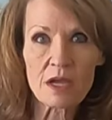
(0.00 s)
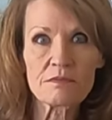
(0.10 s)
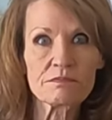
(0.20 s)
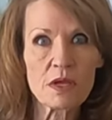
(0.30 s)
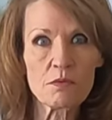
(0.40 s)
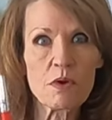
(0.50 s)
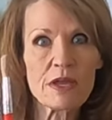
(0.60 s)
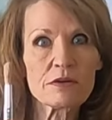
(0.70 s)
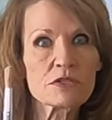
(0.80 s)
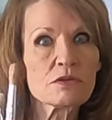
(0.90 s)
A, a,
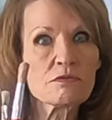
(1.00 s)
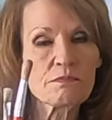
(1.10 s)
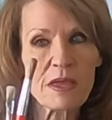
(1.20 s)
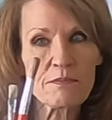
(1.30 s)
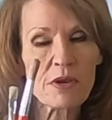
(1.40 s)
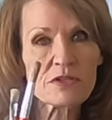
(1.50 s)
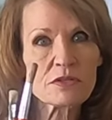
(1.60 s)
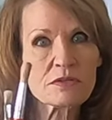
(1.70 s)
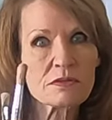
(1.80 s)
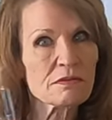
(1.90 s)
one or two
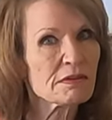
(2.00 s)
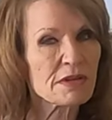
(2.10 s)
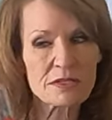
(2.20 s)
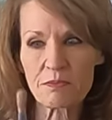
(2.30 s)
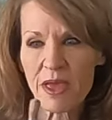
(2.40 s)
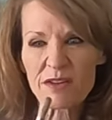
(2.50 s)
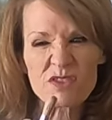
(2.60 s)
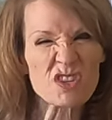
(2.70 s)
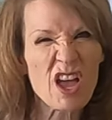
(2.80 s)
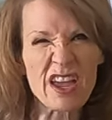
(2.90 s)
paintbrushes, doesn't
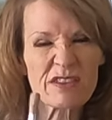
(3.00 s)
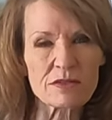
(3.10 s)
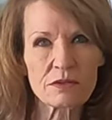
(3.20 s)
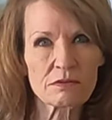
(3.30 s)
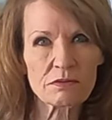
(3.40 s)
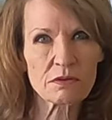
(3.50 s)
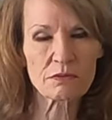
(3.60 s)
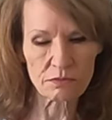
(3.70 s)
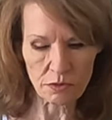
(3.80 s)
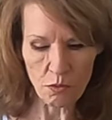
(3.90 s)
matter size or,
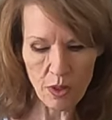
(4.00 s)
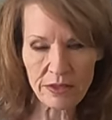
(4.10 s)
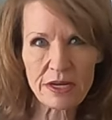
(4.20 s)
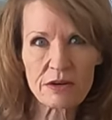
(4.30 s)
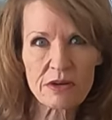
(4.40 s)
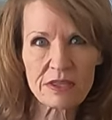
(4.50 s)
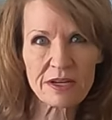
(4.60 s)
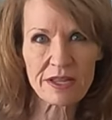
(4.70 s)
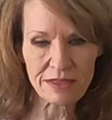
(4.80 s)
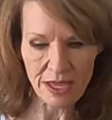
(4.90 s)
or quality or
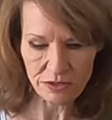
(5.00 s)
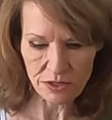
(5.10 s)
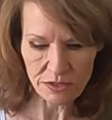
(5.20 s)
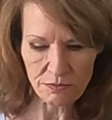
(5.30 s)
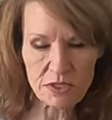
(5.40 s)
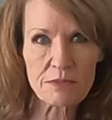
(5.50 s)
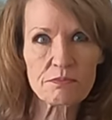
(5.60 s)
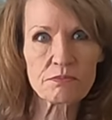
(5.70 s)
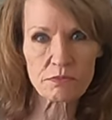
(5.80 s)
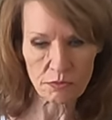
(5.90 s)
anything like that, just some
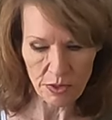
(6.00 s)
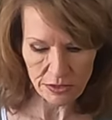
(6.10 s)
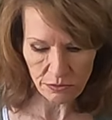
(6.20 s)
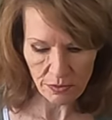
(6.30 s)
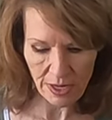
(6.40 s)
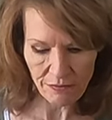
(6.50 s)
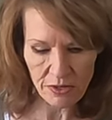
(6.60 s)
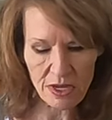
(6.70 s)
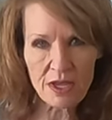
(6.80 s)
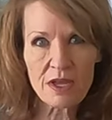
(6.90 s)
cheap ones or
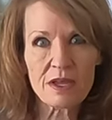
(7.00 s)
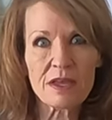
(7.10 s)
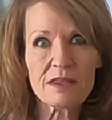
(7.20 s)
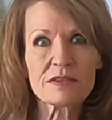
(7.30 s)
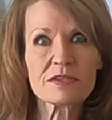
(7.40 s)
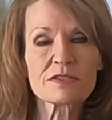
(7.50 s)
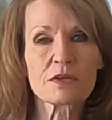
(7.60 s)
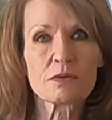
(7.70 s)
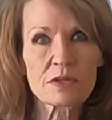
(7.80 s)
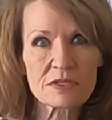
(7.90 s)
whatever. This is
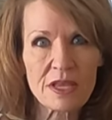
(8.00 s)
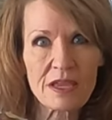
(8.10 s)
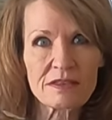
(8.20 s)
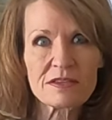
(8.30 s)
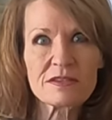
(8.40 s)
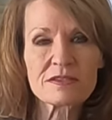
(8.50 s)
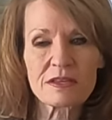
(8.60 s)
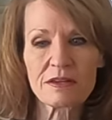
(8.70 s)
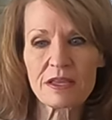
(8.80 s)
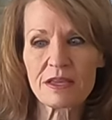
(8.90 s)
the coolest thing. This
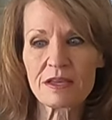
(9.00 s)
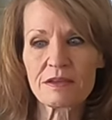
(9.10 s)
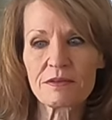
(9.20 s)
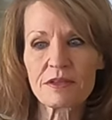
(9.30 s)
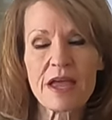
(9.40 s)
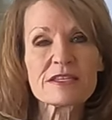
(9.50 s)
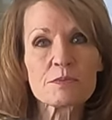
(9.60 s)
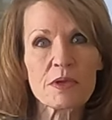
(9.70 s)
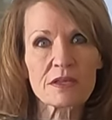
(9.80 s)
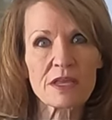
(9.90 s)
is an uh,
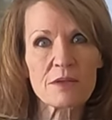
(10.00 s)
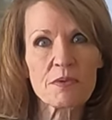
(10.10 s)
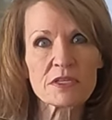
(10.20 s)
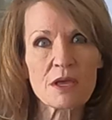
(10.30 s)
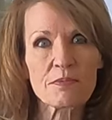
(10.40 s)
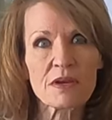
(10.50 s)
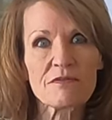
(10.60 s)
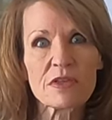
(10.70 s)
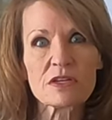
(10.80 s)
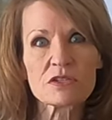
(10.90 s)
ice pick that I picked up at
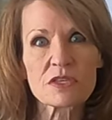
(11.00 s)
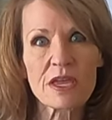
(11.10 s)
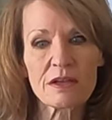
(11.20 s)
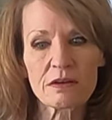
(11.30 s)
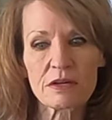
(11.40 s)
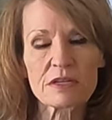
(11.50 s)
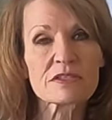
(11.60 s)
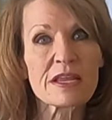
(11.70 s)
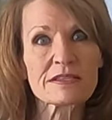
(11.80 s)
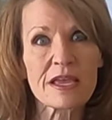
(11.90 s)
a vintage sale or an
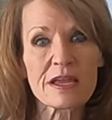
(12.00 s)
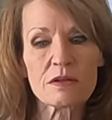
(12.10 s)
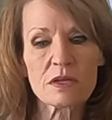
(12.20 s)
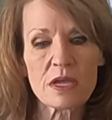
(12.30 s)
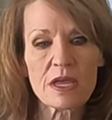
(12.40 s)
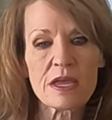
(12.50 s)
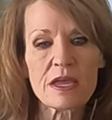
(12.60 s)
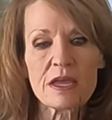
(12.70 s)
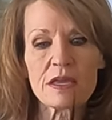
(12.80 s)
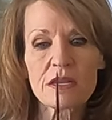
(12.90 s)
estate sale.
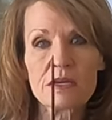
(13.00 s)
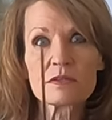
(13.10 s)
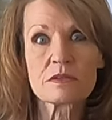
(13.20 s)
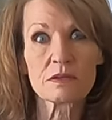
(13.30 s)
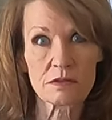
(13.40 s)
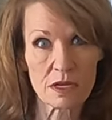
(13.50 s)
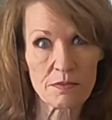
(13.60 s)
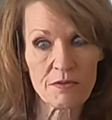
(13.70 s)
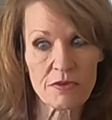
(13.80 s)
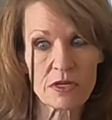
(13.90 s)
It is, talk
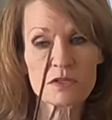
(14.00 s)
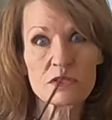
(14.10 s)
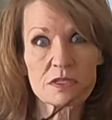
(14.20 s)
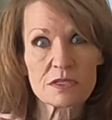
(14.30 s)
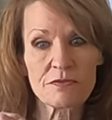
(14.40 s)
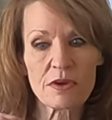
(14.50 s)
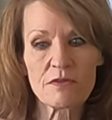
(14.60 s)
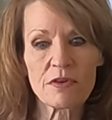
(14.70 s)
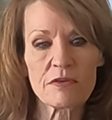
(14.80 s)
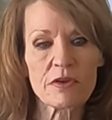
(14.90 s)
about vintage, this is
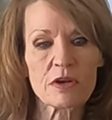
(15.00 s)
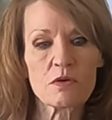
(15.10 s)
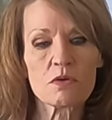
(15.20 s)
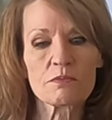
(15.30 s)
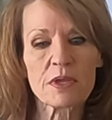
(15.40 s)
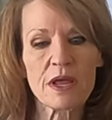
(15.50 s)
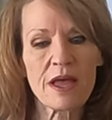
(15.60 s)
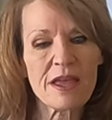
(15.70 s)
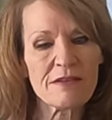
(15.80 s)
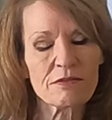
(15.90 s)
very, very, very old, but
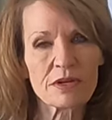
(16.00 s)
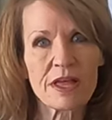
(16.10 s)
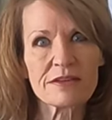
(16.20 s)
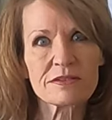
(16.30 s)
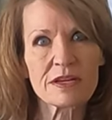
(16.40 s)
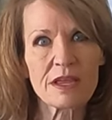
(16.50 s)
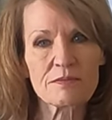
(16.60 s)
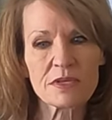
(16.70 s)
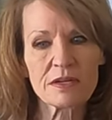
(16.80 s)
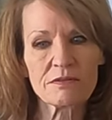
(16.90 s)
I realized that it
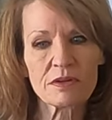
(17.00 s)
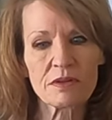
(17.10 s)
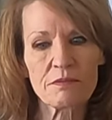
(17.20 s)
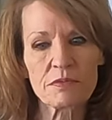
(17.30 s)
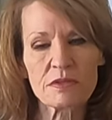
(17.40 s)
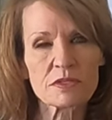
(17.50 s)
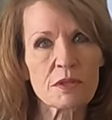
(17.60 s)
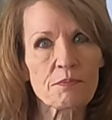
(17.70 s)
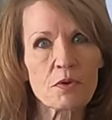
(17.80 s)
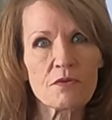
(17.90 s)
comes in, it's
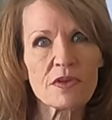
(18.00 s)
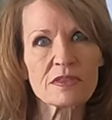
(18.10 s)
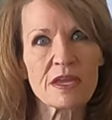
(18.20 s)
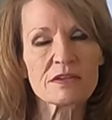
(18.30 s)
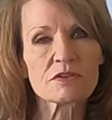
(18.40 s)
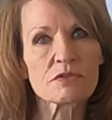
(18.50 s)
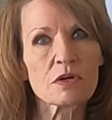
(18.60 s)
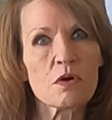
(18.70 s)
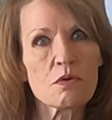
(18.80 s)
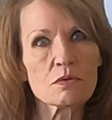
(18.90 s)
the perfect thing to
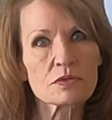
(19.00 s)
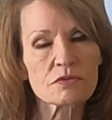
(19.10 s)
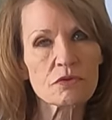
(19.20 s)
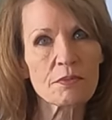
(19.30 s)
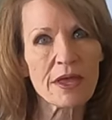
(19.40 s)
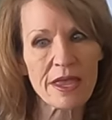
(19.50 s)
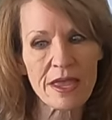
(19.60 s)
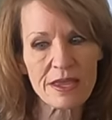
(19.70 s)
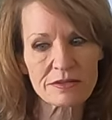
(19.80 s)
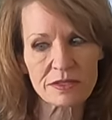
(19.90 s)
drill holes through my
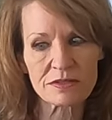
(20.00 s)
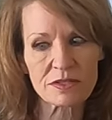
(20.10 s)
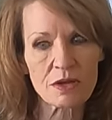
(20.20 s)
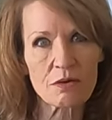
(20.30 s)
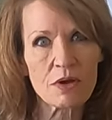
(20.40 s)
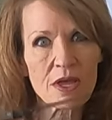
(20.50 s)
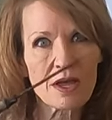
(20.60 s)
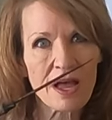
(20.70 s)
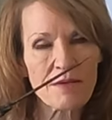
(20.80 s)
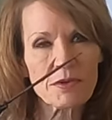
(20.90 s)
eggs. And so
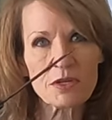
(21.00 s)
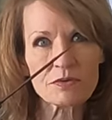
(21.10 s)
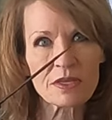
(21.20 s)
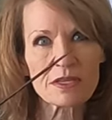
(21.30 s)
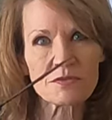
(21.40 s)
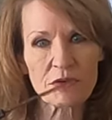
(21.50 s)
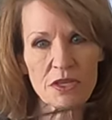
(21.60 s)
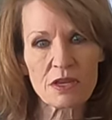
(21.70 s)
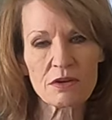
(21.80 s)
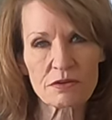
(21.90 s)
I've been using this for
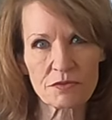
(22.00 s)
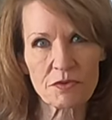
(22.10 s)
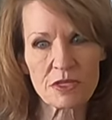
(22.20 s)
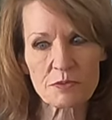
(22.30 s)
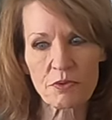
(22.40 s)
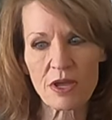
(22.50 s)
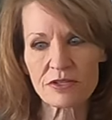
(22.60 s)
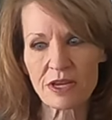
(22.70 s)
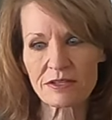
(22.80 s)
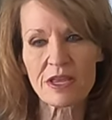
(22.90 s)
years for this
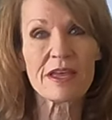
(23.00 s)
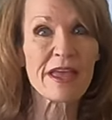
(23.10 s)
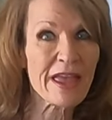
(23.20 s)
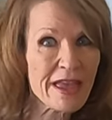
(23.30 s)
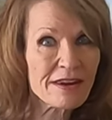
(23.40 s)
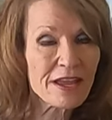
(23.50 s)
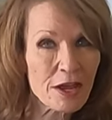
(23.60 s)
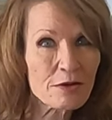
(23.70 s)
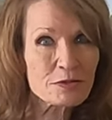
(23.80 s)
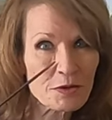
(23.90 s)
project. And
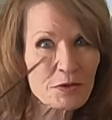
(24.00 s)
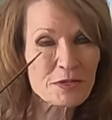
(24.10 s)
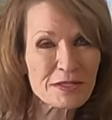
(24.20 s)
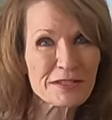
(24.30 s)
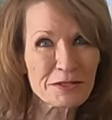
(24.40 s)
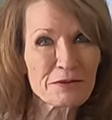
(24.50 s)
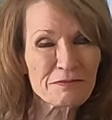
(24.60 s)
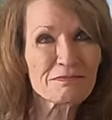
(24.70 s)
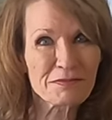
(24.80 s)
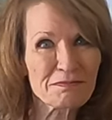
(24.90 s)
I also use it
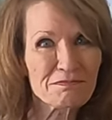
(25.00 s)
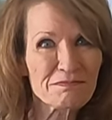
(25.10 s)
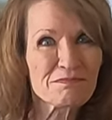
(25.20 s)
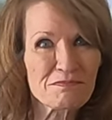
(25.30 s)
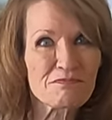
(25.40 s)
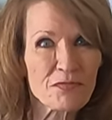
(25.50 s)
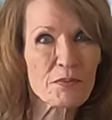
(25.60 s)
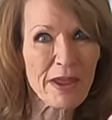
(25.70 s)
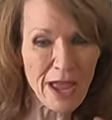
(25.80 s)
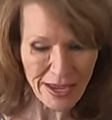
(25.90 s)
to,
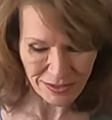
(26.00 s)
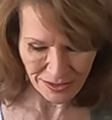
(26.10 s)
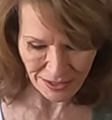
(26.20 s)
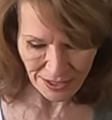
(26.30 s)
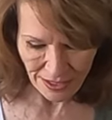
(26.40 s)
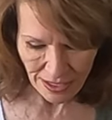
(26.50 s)
for my ice.